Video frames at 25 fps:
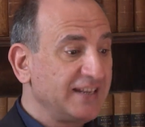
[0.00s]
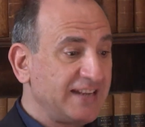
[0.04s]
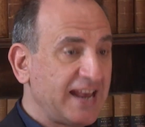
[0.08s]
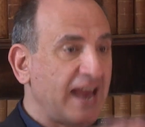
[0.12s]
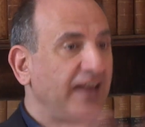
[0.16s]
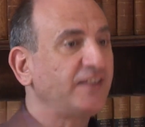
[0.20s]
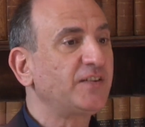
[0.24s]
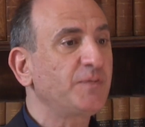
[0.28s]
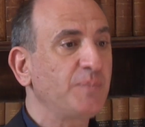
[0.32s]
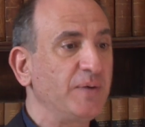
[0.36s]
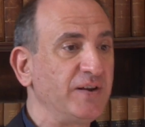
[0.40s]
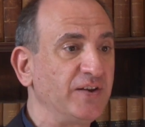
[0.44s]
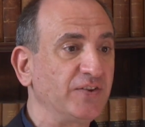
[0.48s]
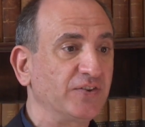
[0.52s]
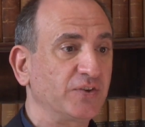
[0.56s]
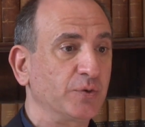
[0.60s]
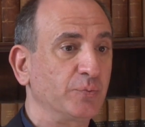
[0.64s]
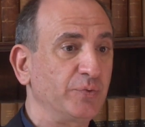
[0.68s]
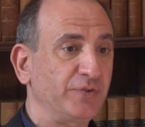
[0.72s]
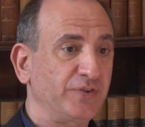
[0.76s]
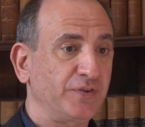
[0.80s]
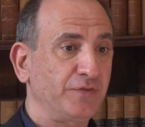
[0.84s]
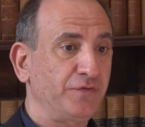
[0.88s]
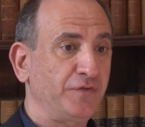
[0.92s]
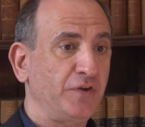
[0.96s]
Yes Minister
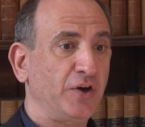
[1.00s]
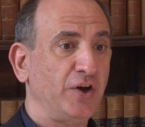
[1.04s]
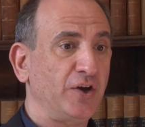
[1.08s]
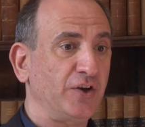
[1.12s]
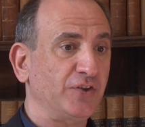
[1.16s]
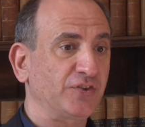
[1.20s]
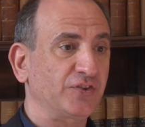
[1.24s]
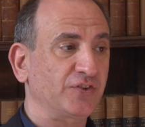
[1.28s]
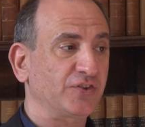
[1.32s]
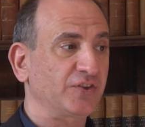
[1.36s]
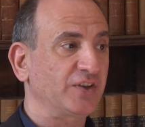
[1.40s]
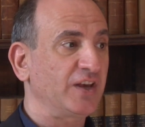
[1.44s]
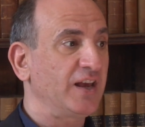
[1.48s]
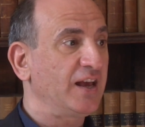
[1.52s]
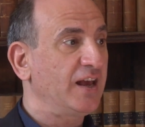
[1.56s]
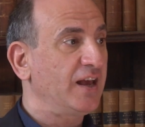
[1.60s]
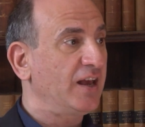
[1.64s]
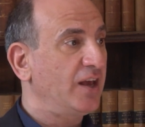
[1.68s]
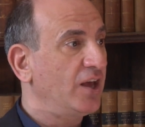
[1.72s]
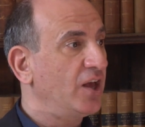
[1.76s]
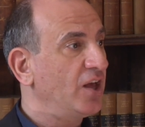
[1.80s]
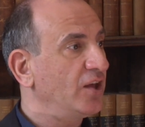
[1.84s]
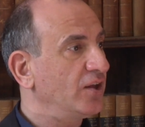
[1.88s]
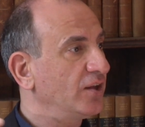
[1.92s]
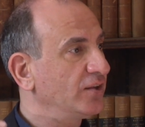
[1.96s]
was the first
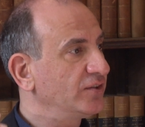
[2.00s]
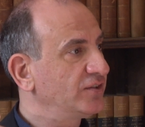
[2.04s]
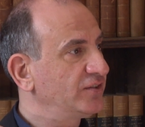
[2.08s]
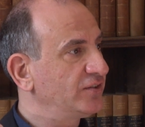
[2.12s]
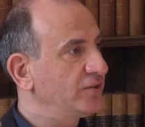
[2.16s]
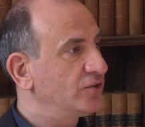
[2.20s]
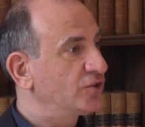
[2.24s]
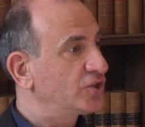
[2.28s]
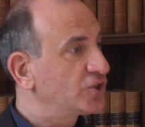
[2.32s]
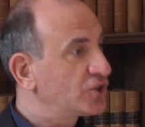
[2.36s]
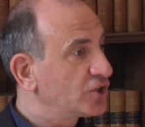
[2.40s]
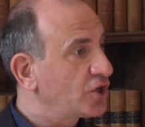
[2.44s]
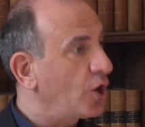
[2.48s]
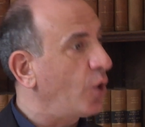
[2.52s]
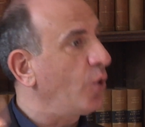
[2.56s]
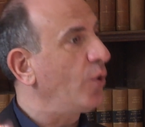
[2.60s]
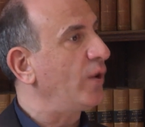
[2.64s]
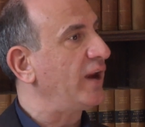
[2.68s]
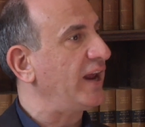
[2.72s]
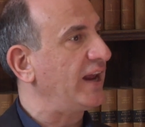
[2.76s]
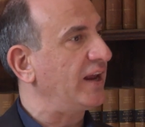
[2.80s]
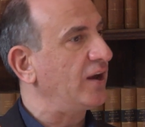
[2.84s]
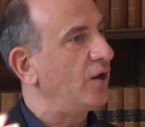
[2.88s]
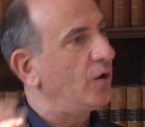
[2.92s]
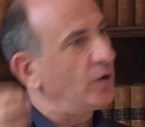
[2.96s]

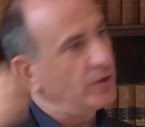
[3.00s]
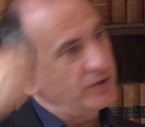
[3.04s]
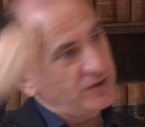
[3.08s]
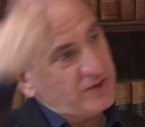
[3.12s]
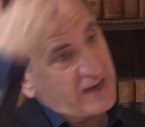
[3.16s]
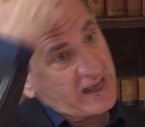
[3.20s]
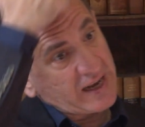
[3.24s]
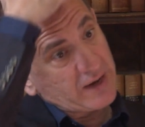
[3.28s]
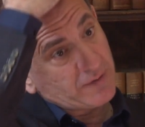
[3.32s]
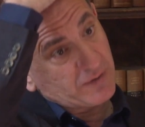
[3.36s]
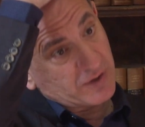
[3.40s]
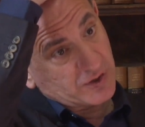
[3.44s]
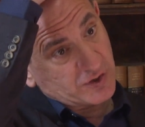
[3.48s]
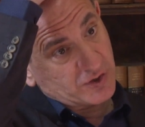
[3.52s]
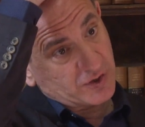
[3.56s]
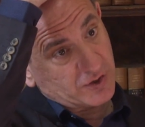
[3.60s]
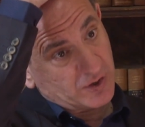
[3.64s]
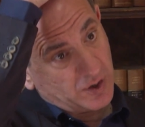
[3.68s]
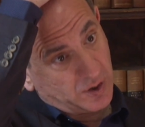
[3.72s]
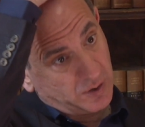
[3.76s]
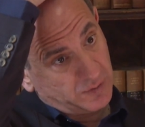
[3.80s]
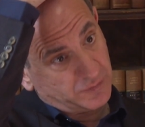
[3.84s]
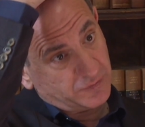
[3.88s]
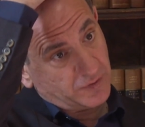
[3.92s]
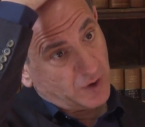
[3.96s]
showing on television
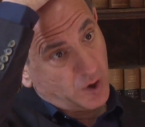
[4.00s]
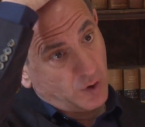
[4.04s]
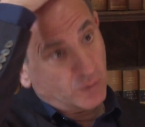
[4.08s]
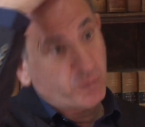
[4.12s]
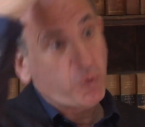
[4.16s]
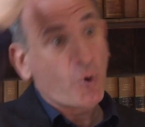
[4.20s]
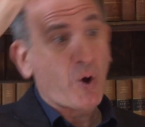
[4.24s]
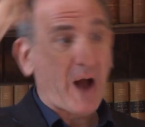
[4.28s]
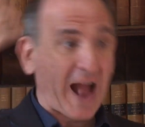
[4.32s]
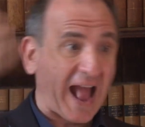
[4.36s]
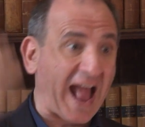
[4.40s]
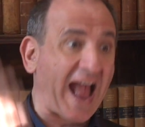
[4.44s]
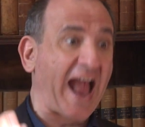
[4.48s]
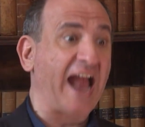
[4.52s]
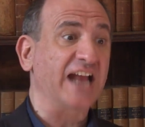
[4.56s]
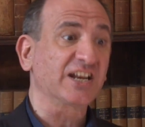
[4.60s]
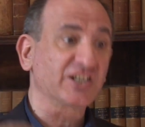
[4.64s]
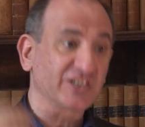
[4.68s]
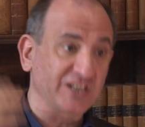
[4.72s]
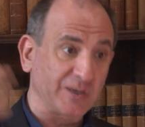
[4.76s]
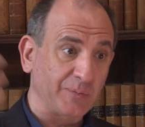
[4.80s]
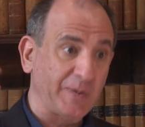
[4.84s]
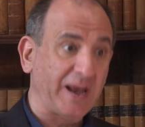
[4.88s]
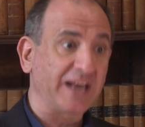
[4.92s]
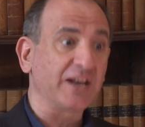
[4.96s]
of, of what
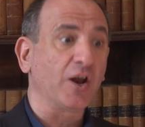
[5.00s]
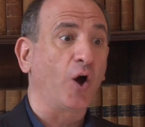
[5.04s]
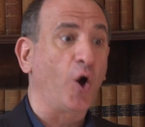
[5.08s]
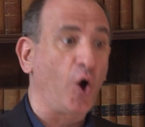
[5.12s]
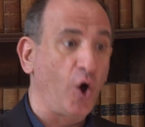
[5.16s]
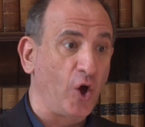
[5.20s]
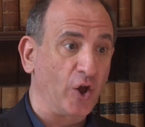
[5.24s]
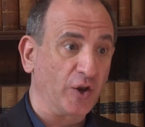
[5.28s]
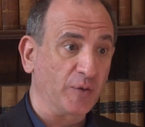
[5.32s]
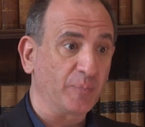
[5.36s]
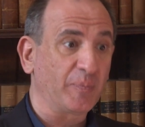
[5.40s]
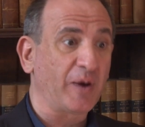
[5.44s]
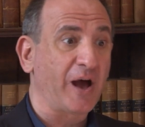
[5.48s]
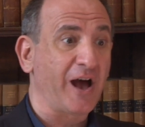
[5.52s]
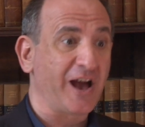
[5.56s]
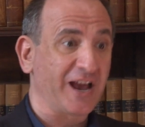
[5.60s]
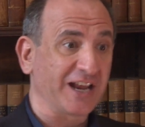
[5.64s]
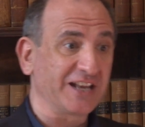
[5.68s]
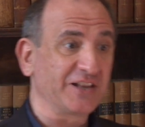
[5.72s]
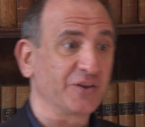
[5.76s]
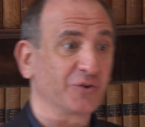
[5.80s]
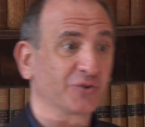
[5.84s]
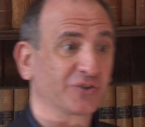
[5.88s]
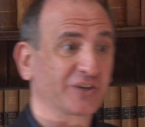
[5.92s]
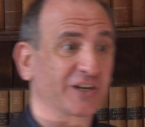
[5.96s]
actually went on
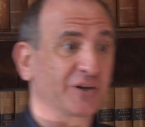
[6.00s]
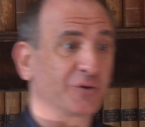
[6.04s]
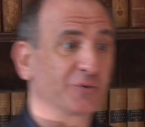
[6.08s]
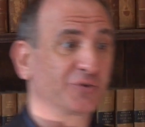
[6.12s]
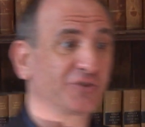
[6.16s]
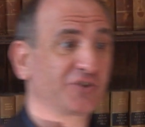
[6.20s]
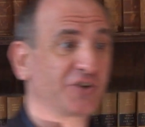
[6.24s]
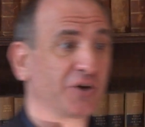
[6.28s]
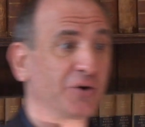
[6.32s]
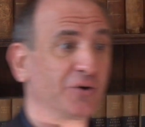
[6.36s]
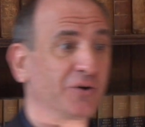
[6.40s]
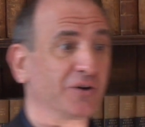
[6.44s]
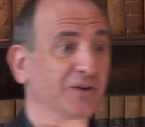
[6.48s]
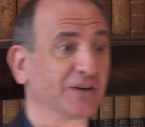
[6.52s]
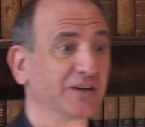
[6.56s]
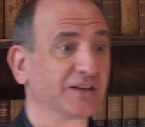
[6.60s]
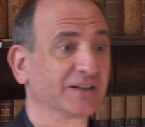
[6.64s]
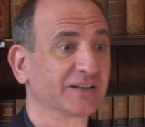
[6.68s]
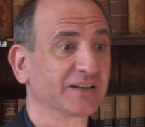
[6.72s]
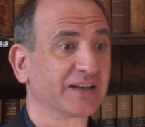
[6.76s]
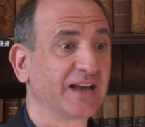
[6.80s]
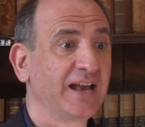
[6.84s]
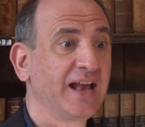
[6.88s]
behind those closed doors.